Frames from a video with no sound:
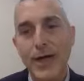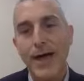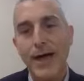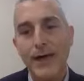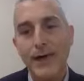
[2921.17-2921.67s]

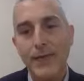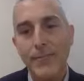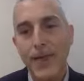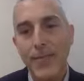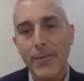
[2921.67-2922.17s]
I
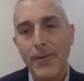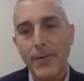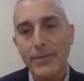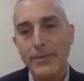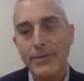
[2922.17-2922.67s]
am
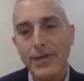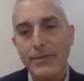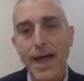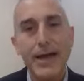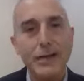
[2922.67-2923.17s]
always
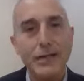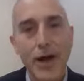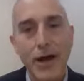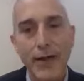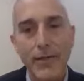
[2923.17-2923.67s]
excited to
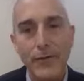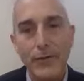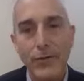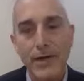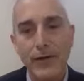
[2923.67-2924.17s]
talk about the
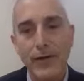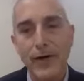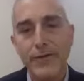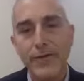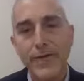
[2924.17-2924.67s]
rotator
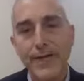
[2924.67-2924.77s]
cuff.